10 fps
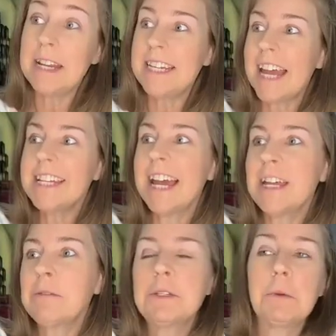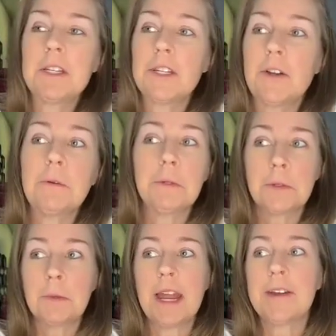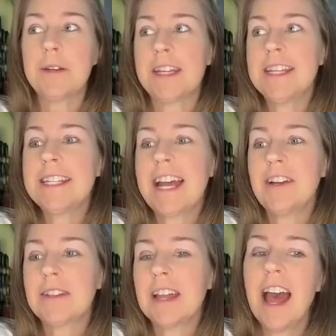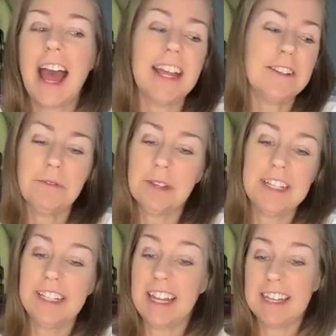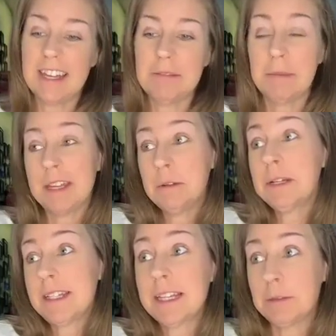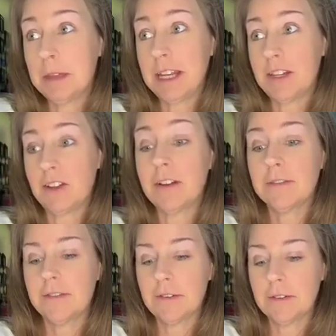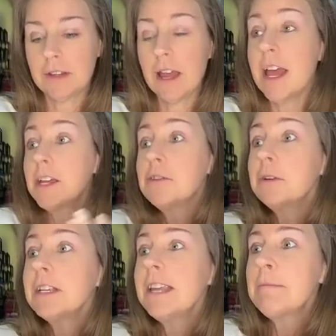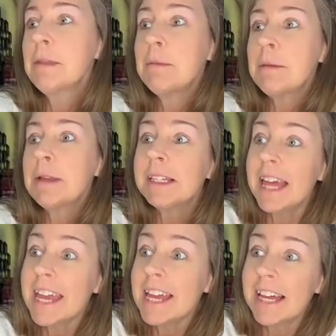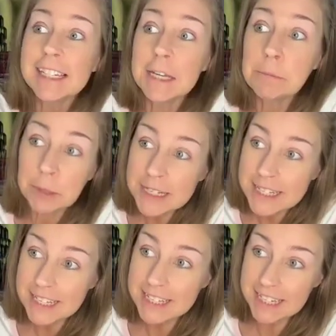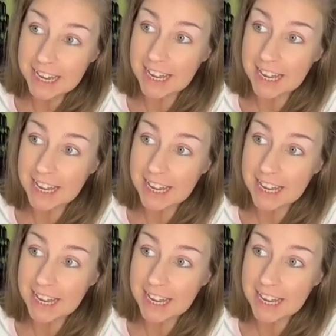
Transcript: My dad and I always watch Star Wars when I go to his house. I don't really like it, but he always lets me eat junk food. You could name the baby Leia, like Princess